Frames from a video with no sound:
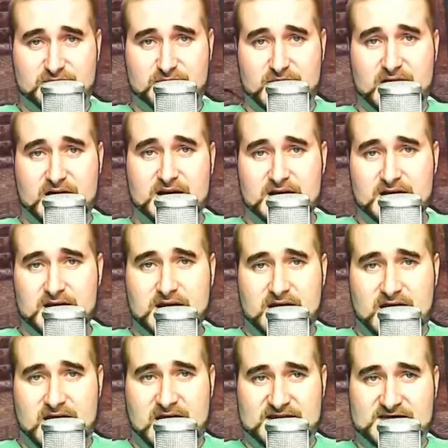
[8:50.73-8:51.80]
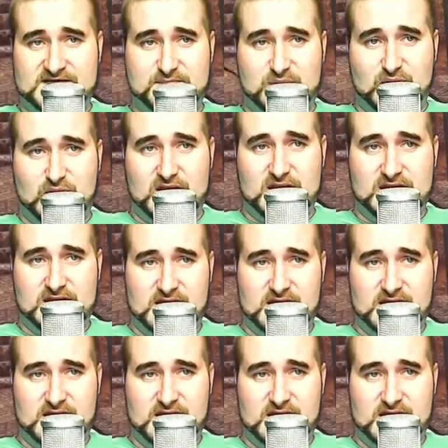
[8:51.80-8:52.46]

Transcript: But at this point,